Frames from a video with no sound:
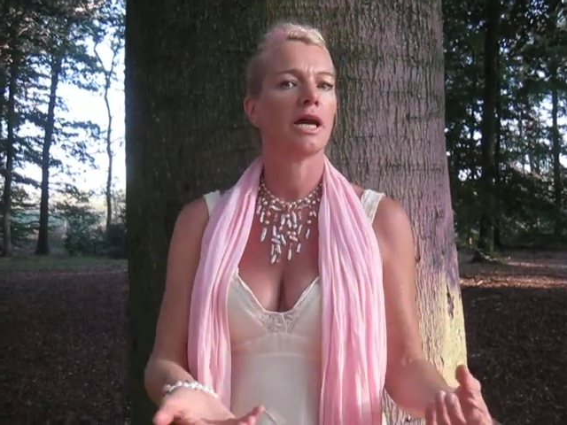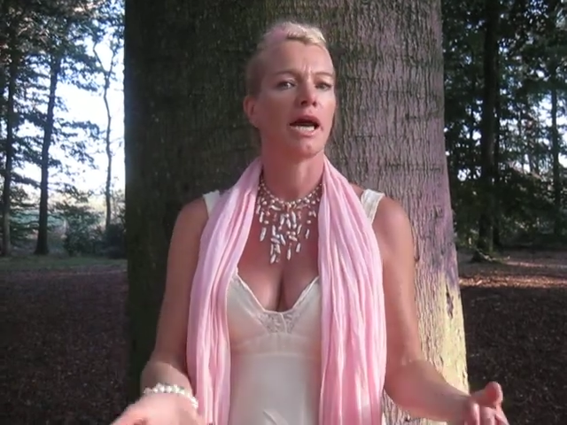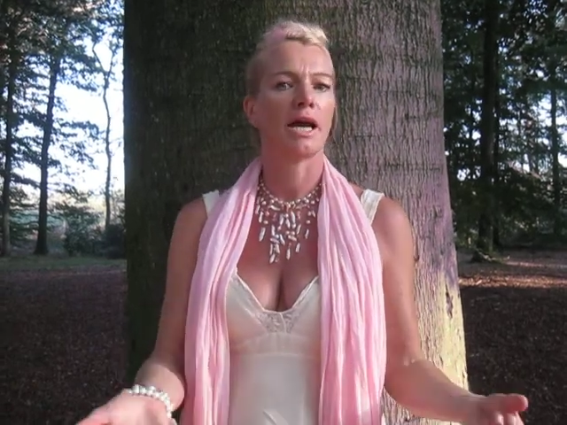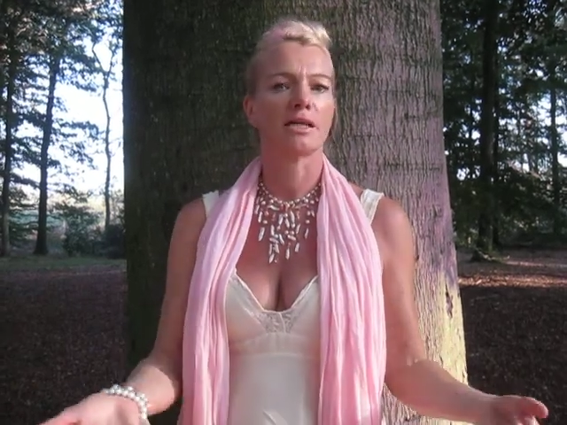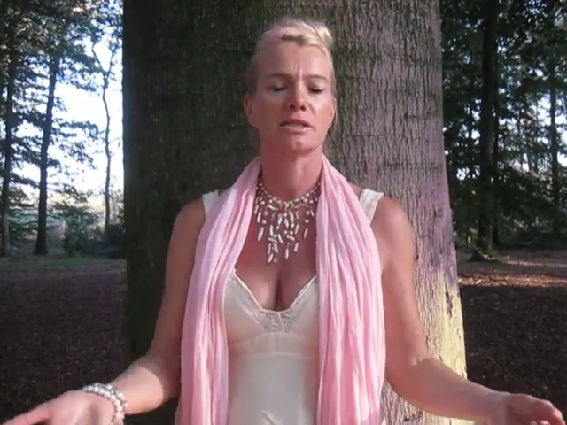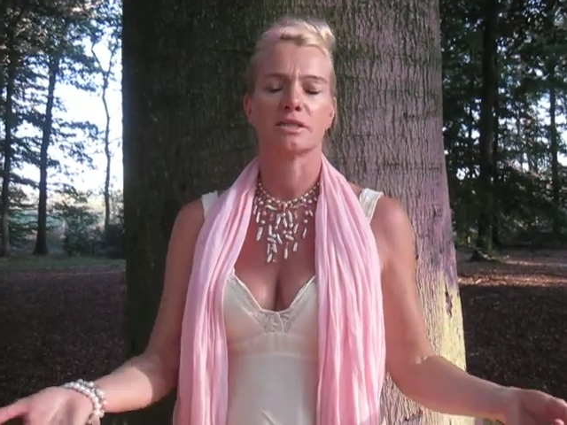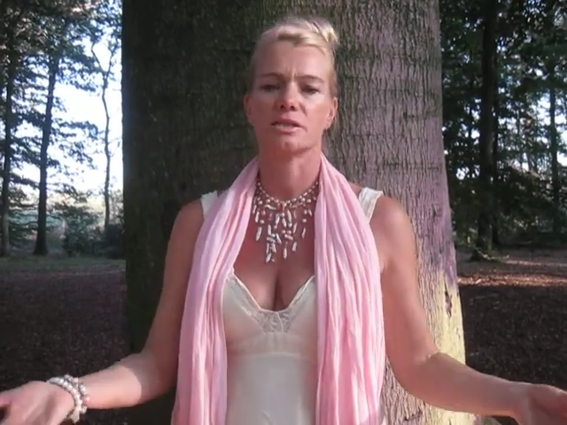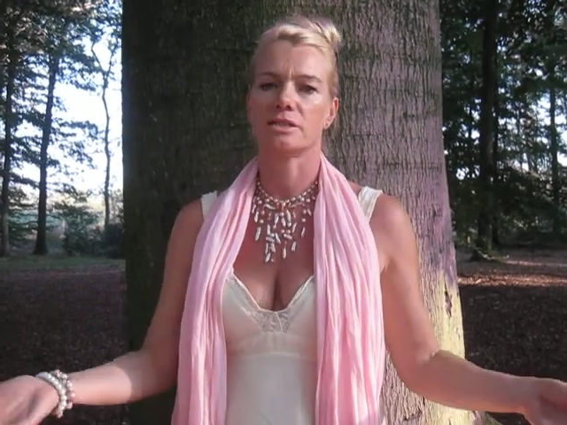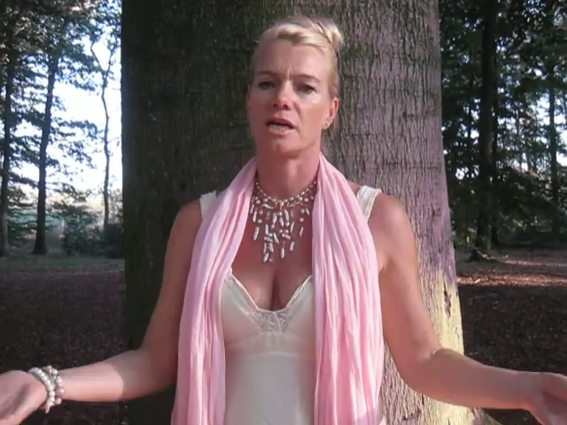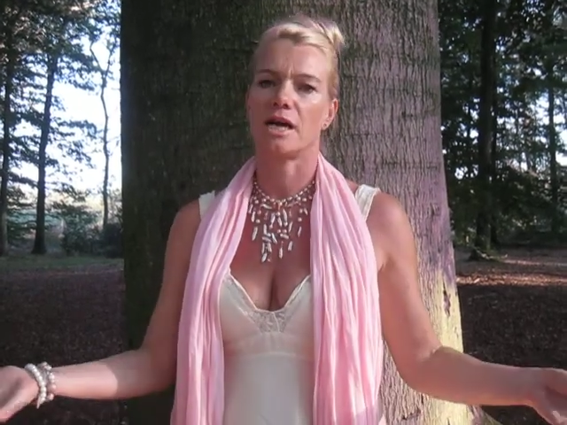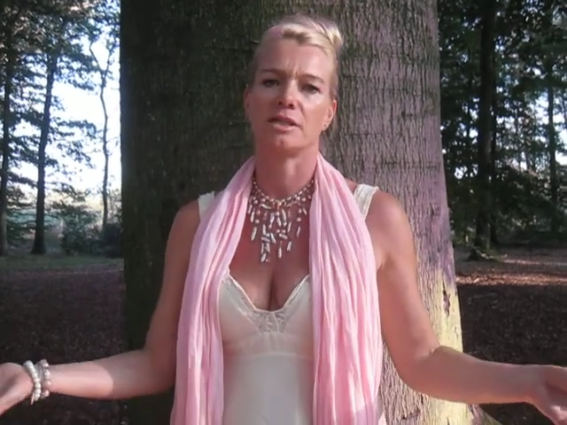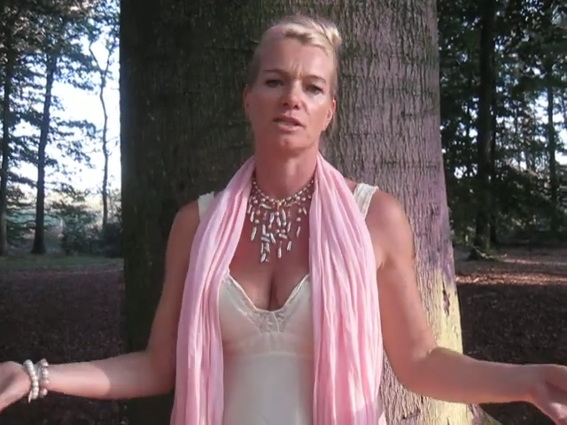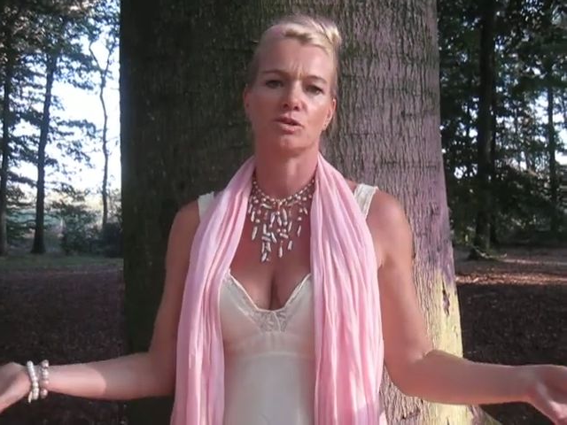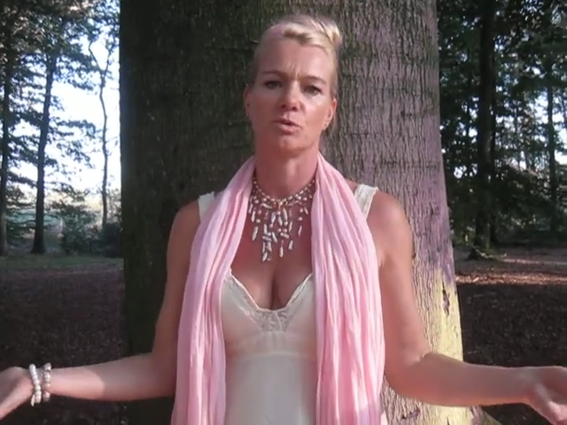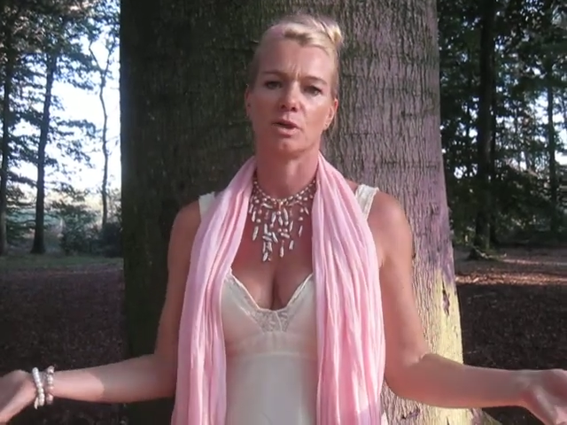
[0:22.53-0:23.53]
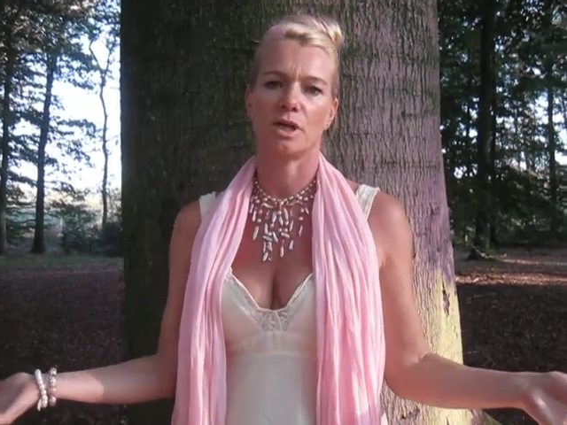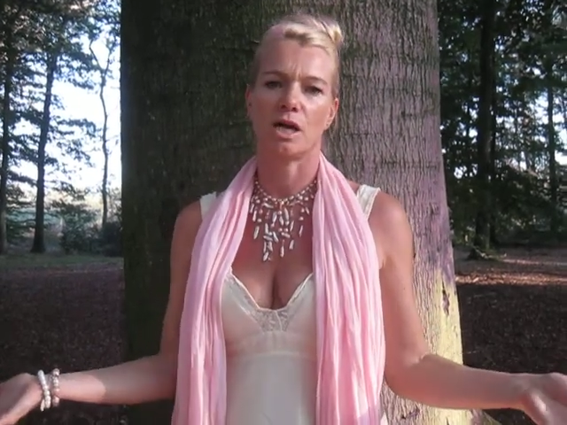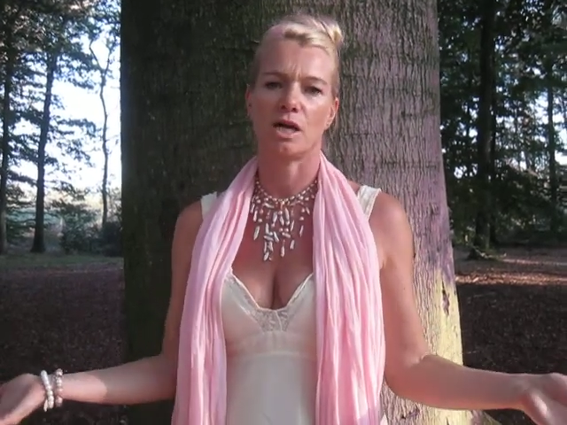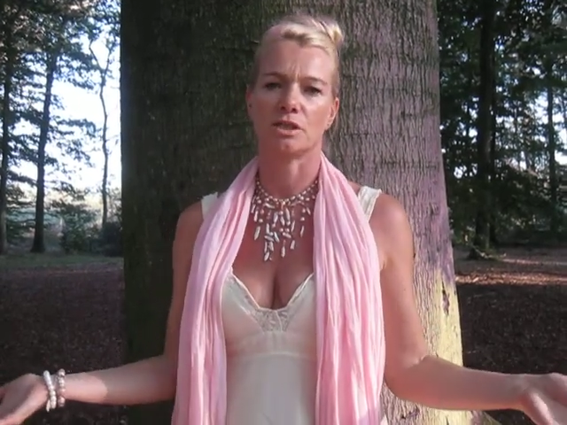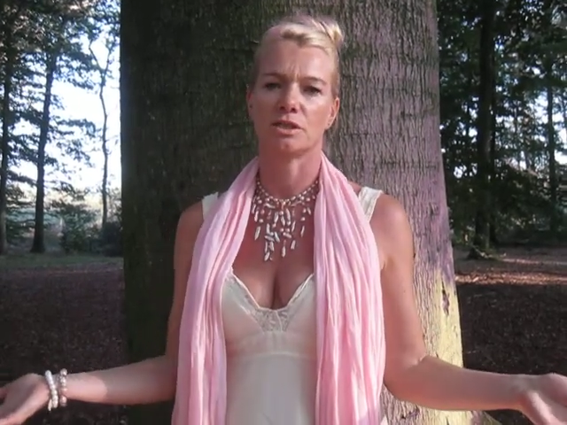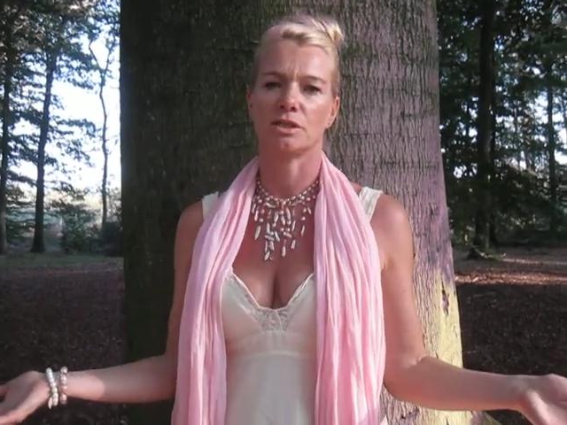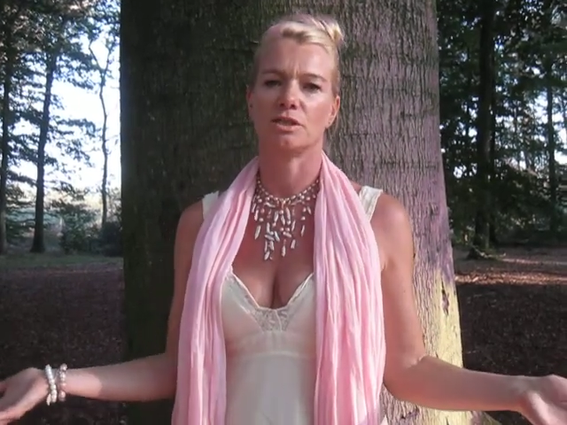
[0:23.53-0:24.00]
exercises with
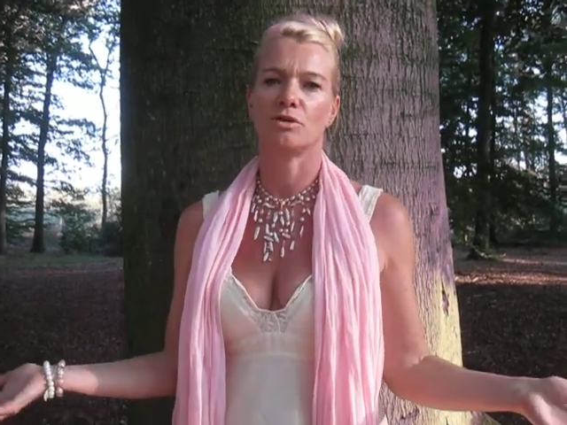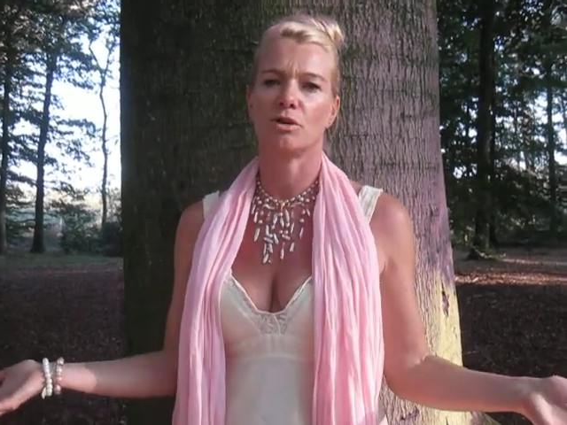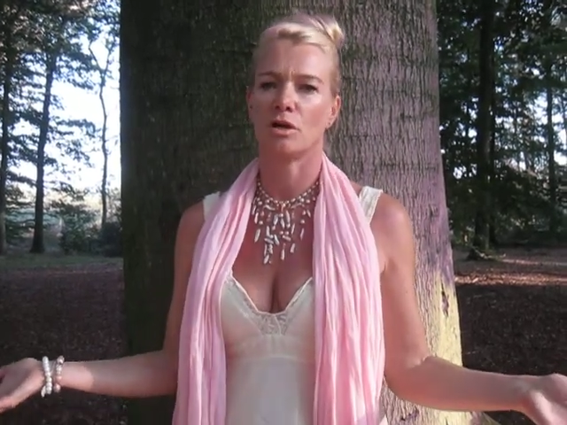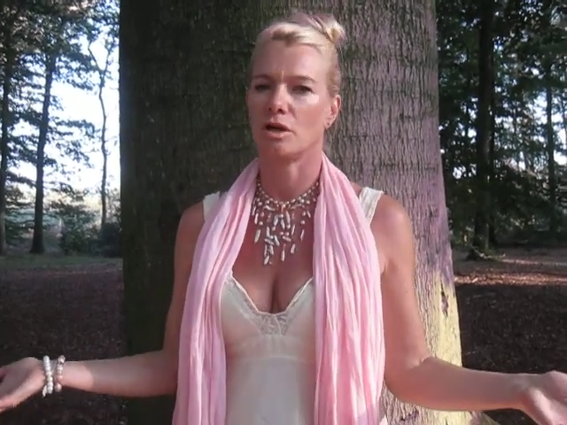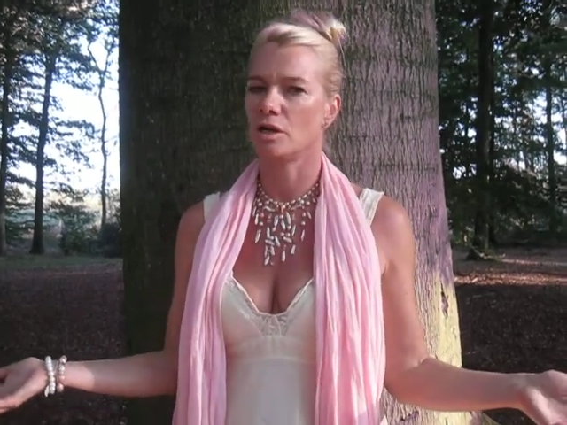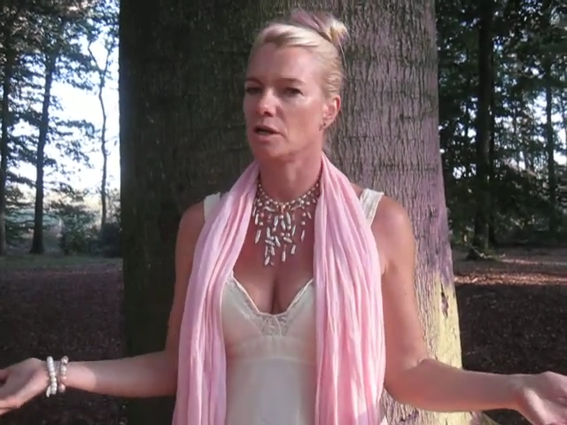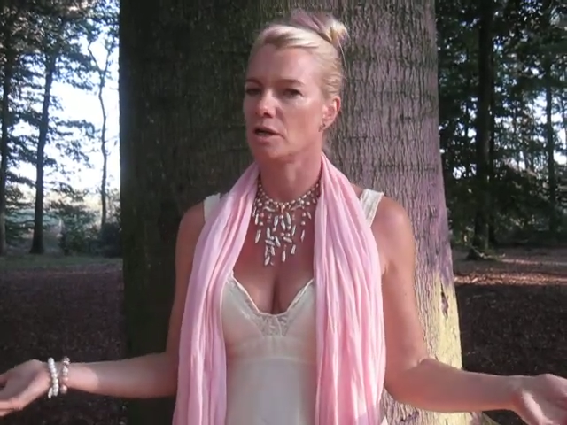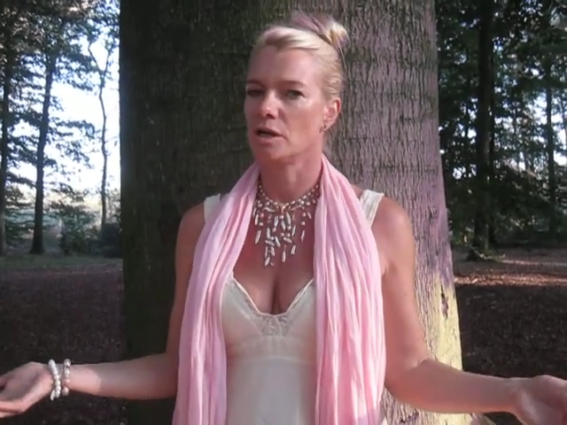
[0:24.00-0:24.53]
us or